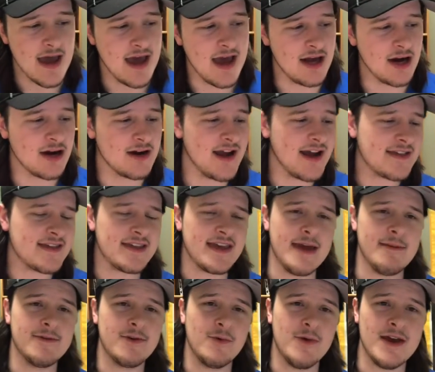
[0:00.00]
And our next
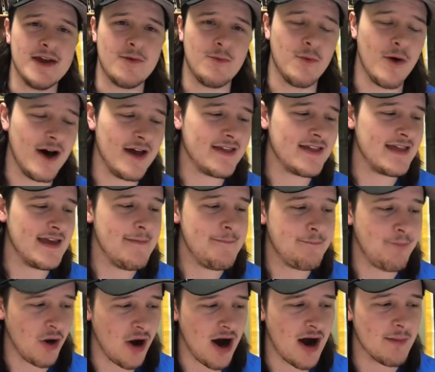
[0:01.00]
game of the week was the
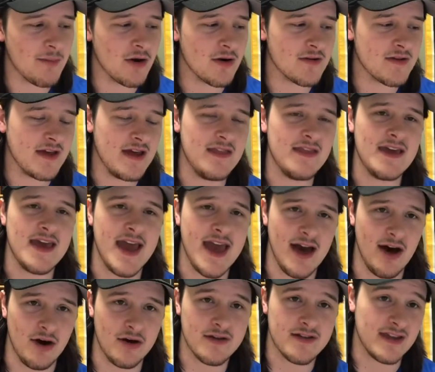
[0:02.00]
Bombers and the
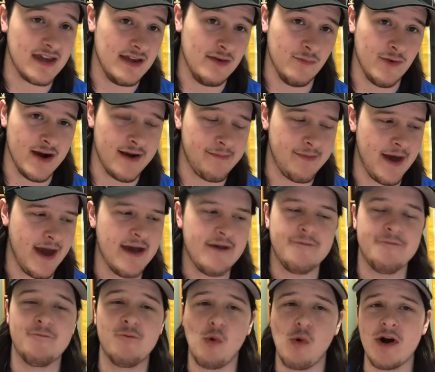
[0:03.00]
Elks in Winnipeg.
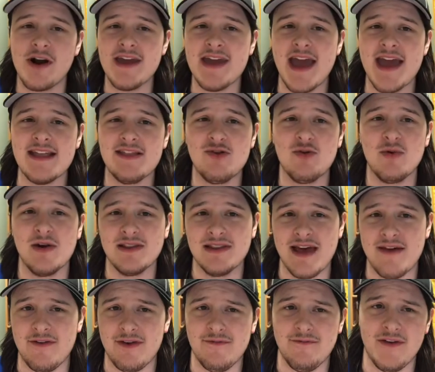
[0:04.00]
forty-eight to
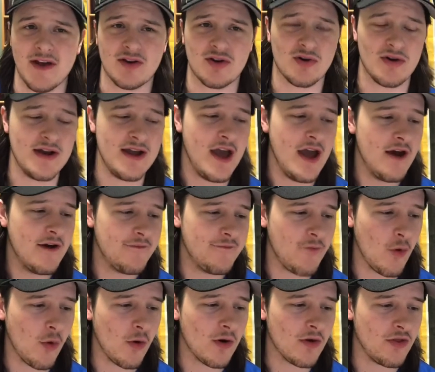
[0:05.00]
eleven victory
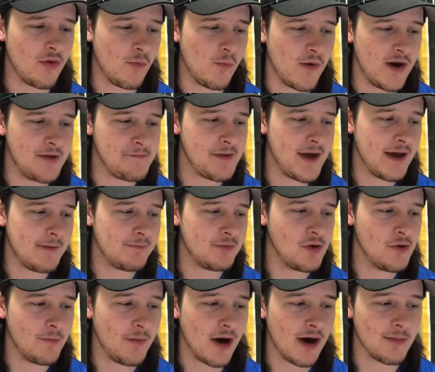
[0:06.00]
for the Winnipeg
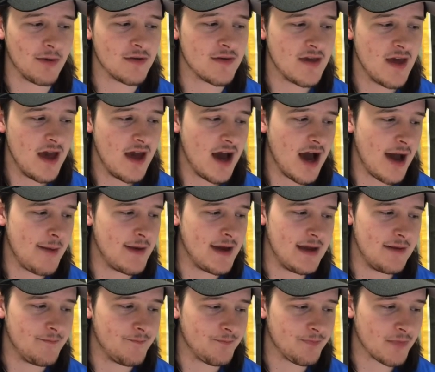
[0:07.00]
Blue Bombers. I
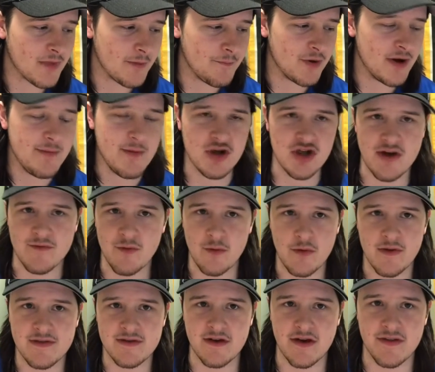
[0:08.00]
mean, pretty much
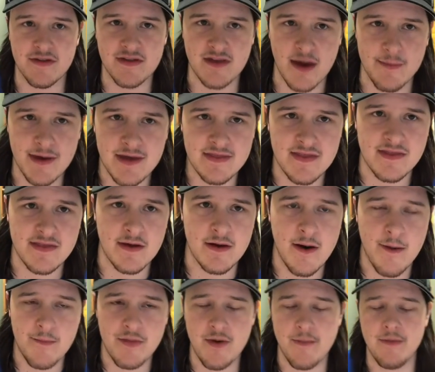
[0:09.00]
everyone saw this coming, that
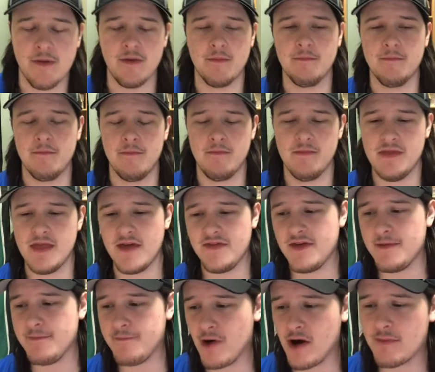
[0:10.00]
the, the that
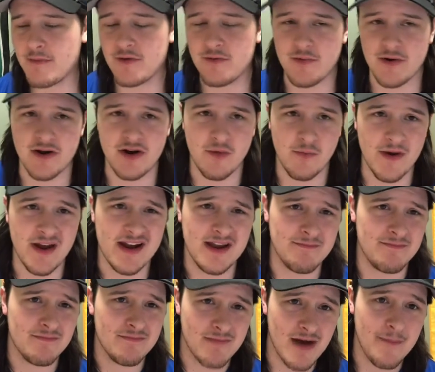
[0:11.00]
the Bombers were going to win
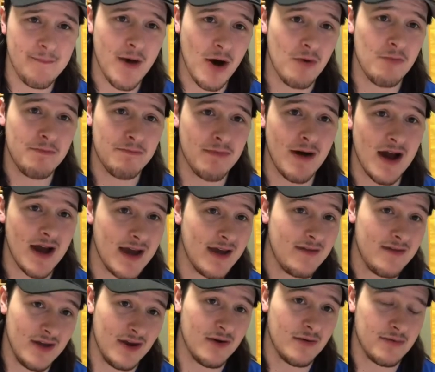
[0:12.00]
in about by,
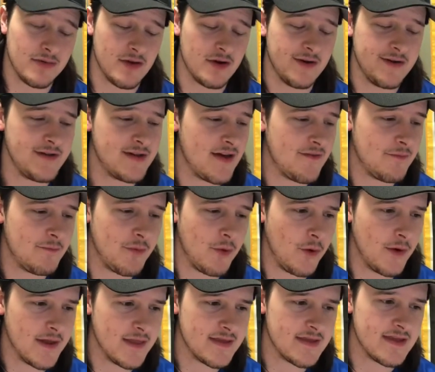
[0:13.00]
you know, thirty-seven
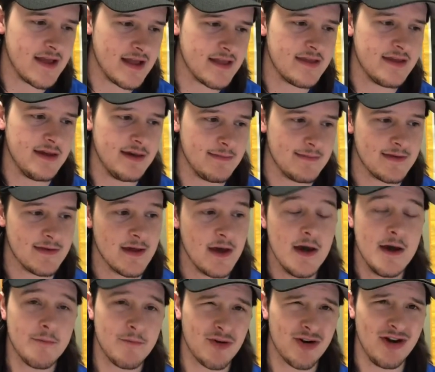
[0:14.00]
points. That seems
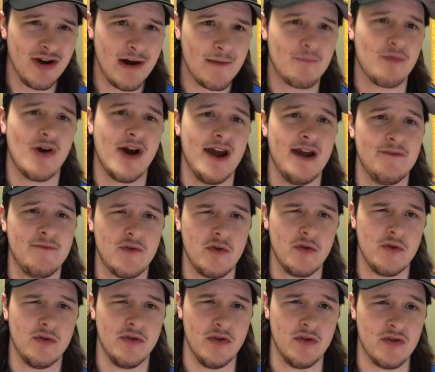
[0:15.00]
pretty on brand
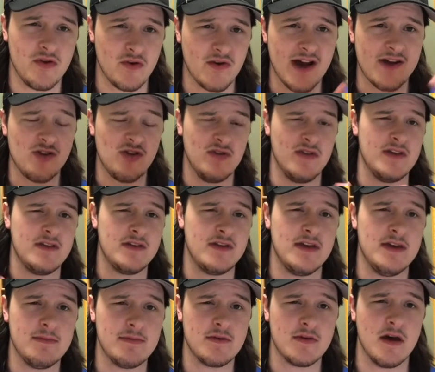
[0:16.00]
for the direction these
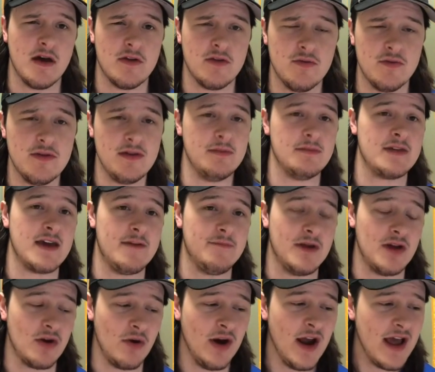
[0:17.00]
teams, uh, two teams have
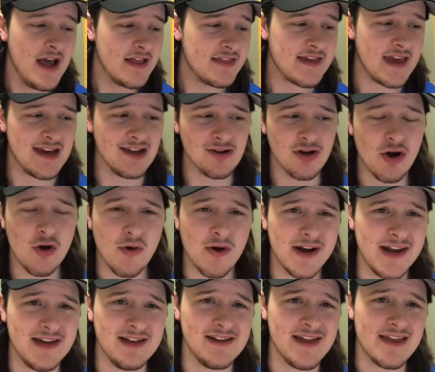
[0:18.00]
been going. Taylor
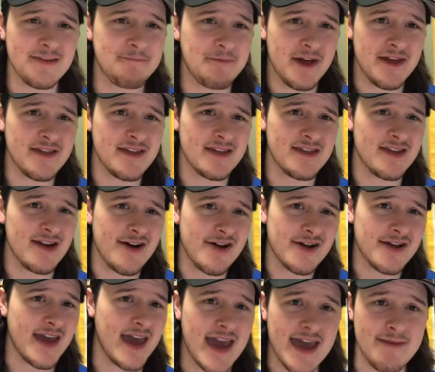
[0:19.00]
Cornelius plays a
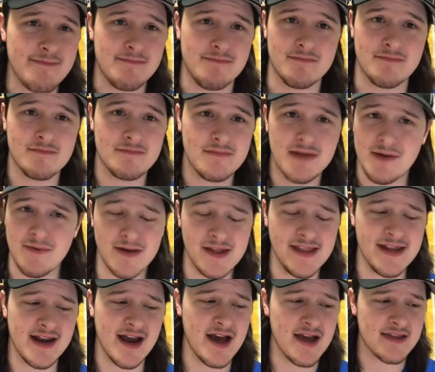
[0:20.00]
solid game. He
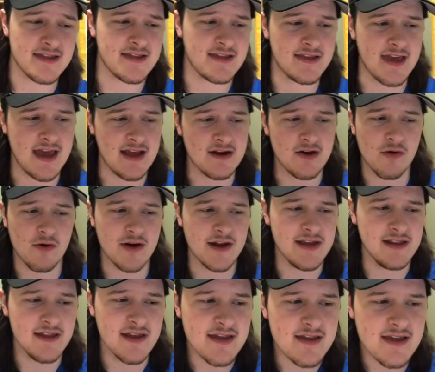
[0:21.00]
really does. And
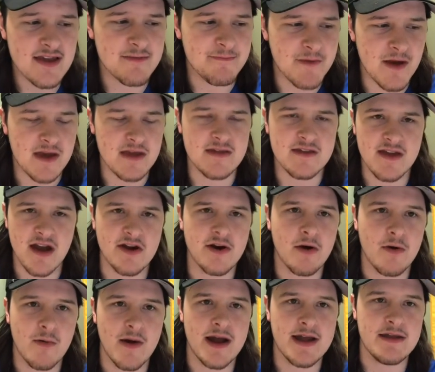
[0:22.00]
Cornelius has, has done
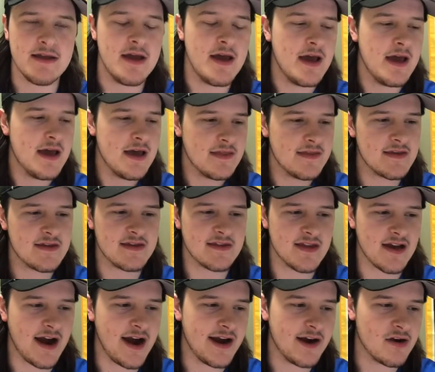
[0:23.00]
all right this
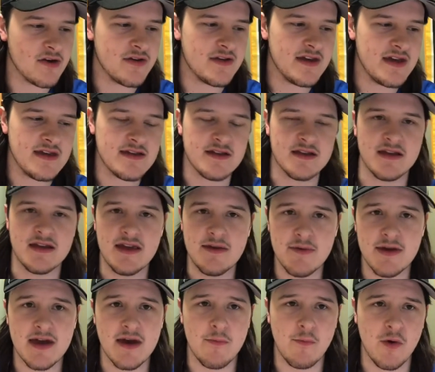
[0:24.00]
entire season. He
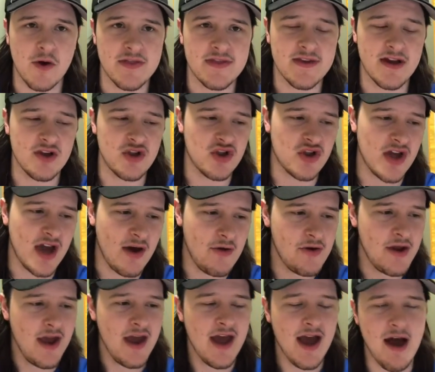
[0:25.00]
would get one
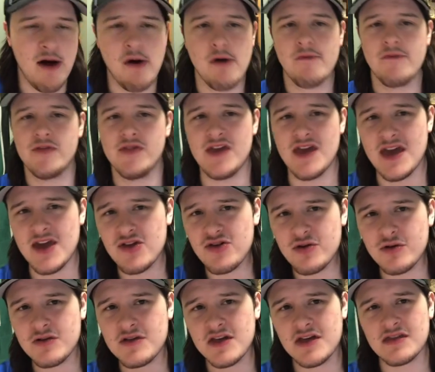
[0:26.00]
touchdown. However, the
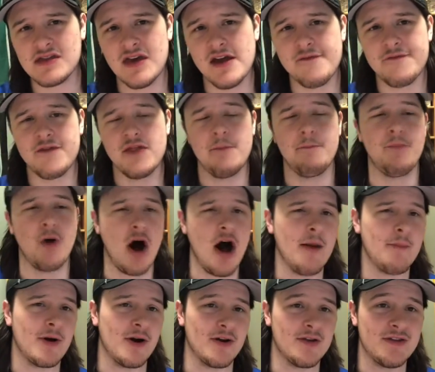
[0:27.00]
interesting thing for the
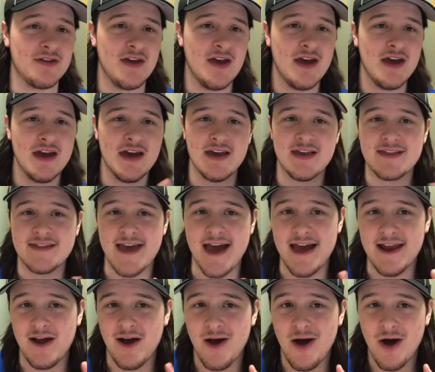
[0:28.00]
Bombers is
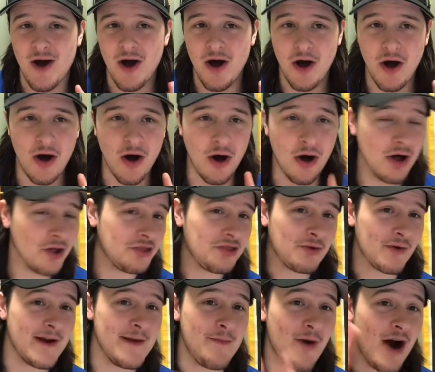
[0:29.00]
that all
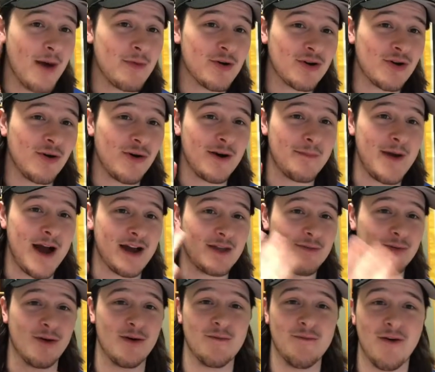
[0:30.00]
three Bombers quarterbacks
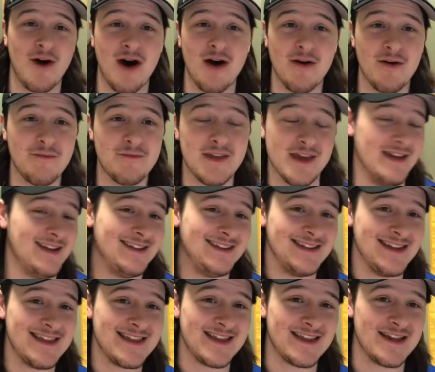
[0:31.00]
were involved in at
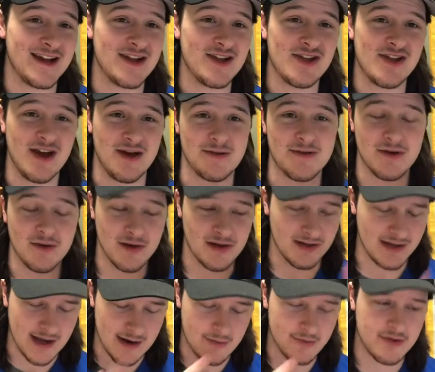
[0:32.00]
least a touchdown. So
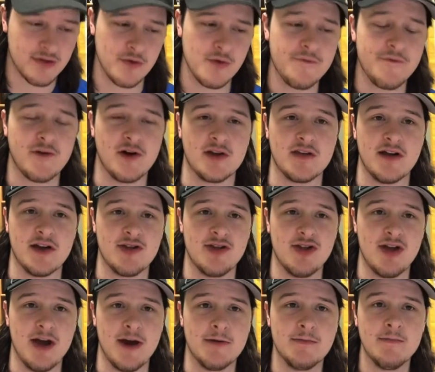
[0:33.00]
Calaris threw for a
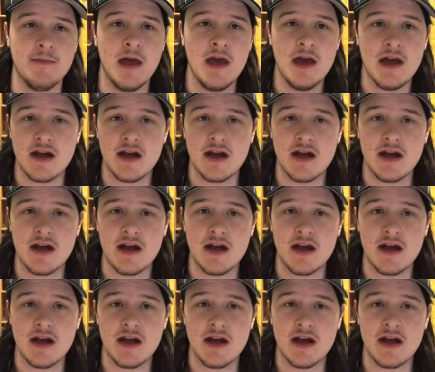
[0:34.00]
touchdown.